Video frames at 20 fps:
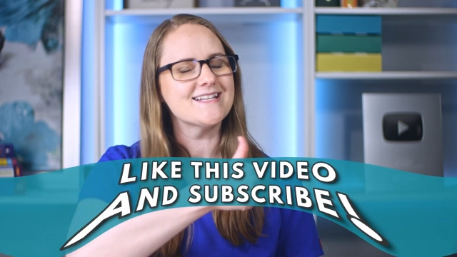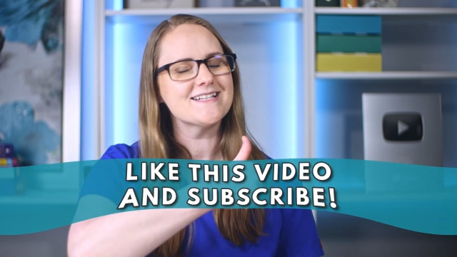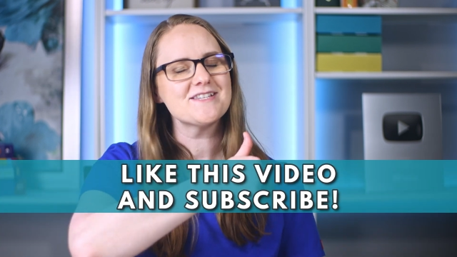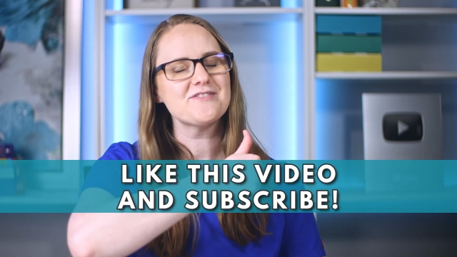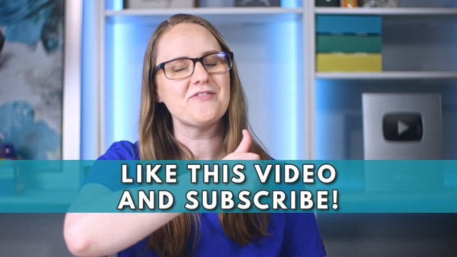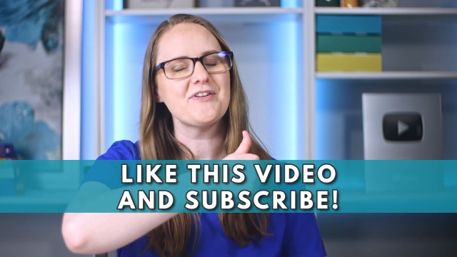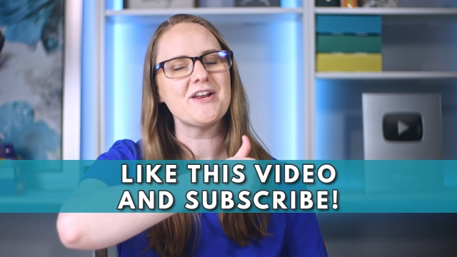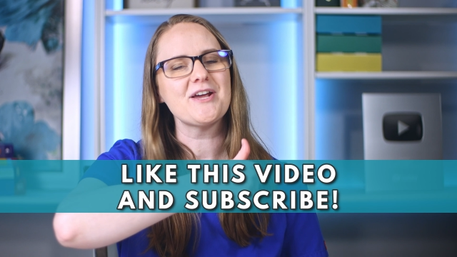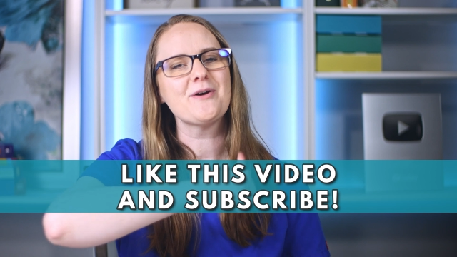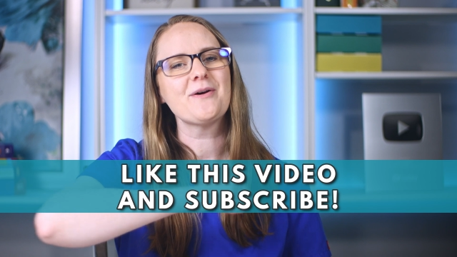this
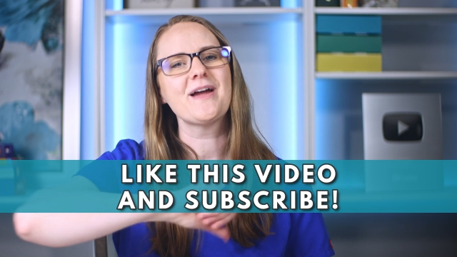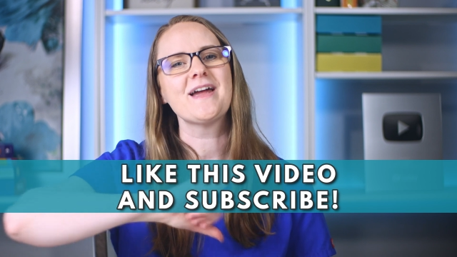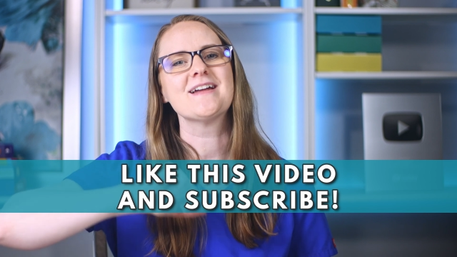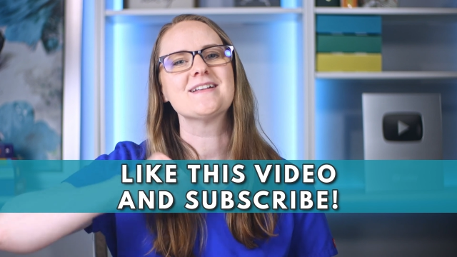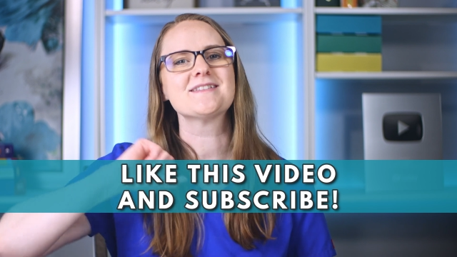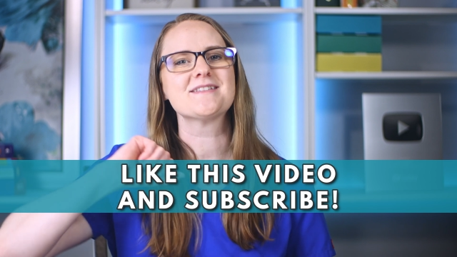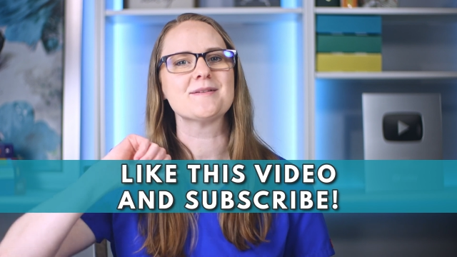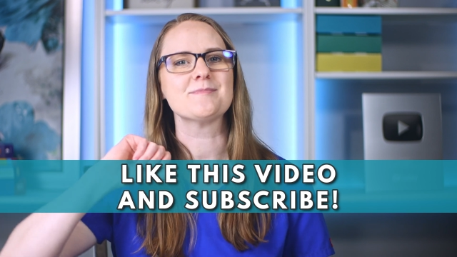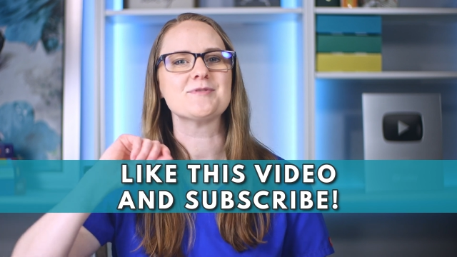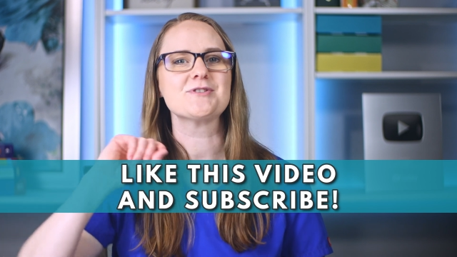video
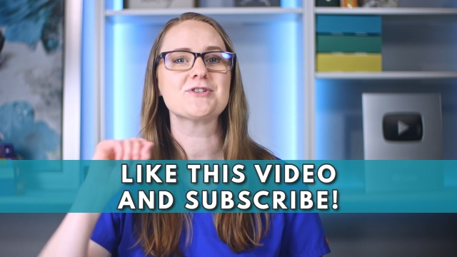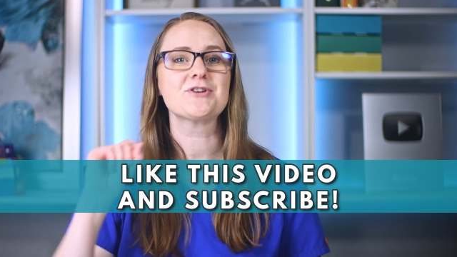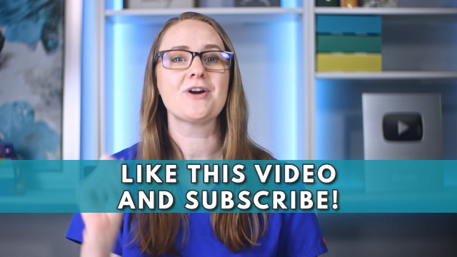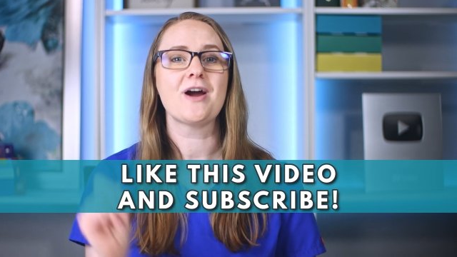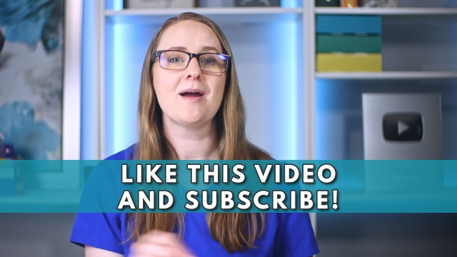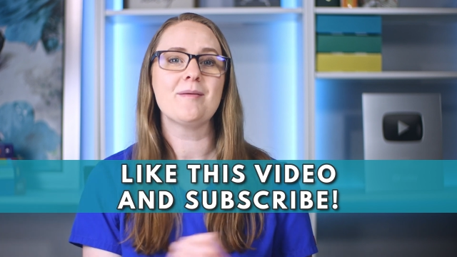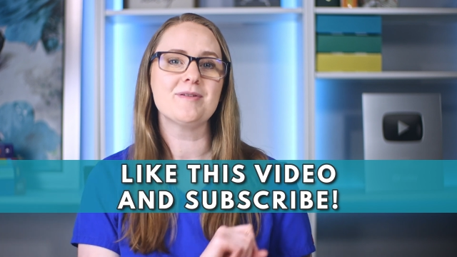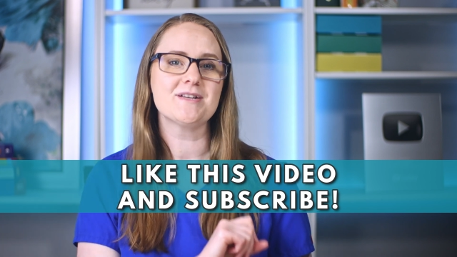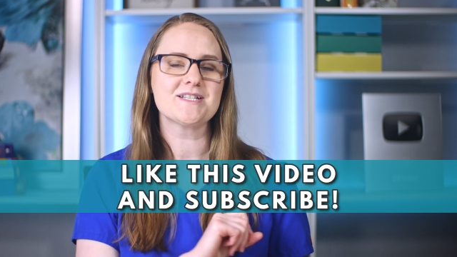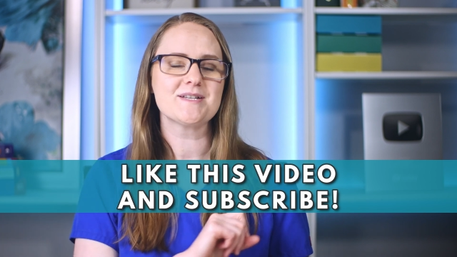and subscribing
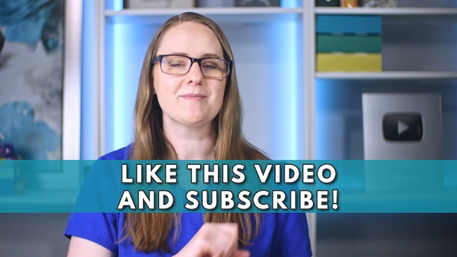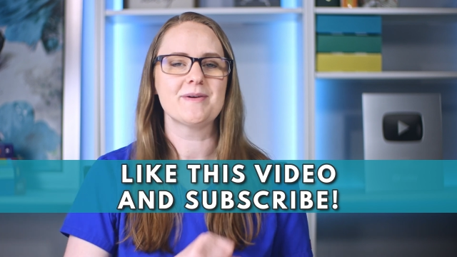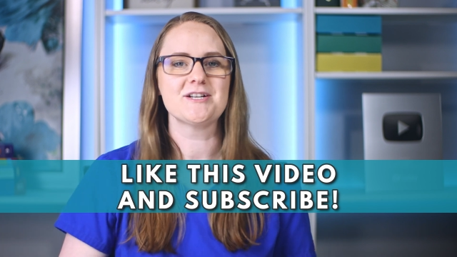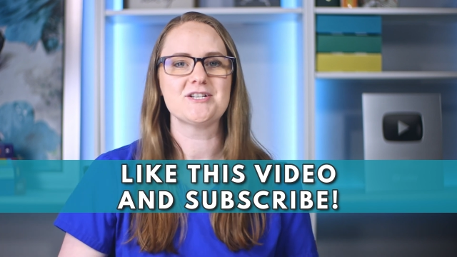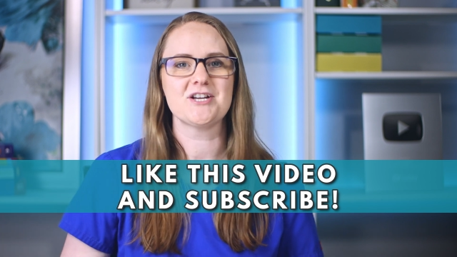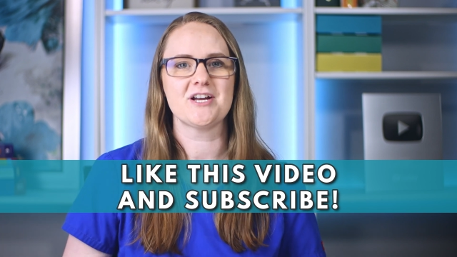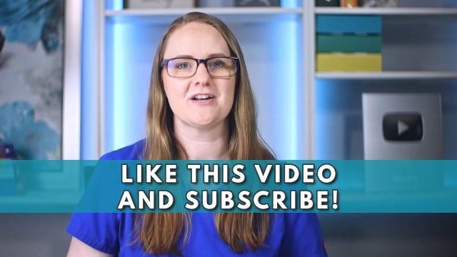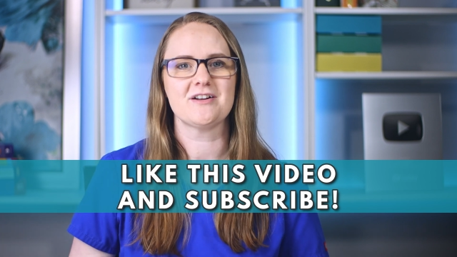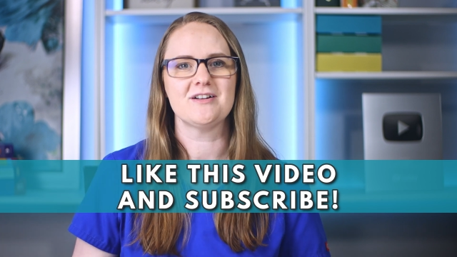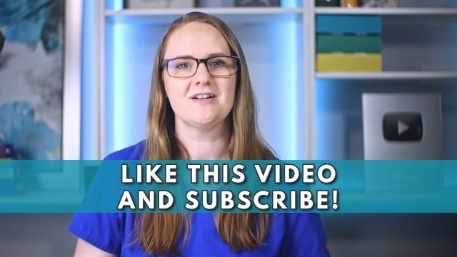subscribing to my
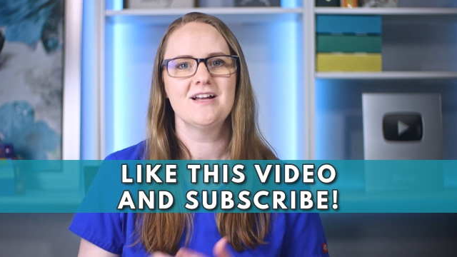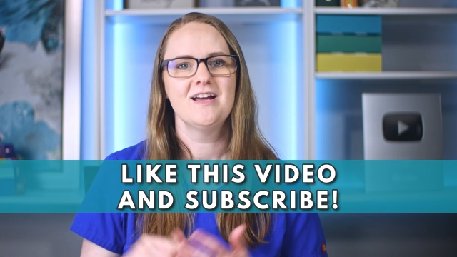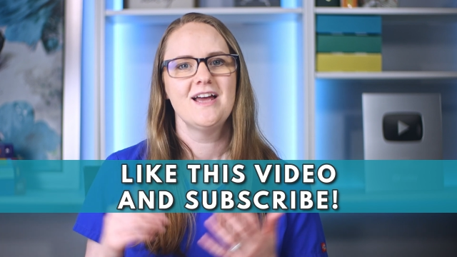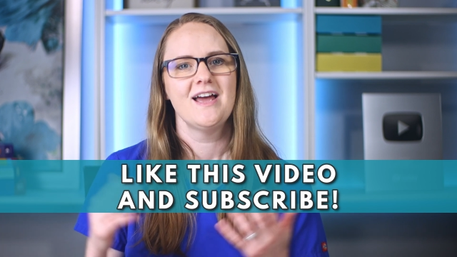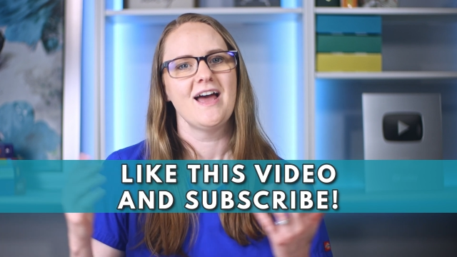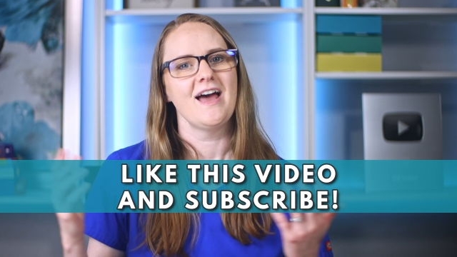channel,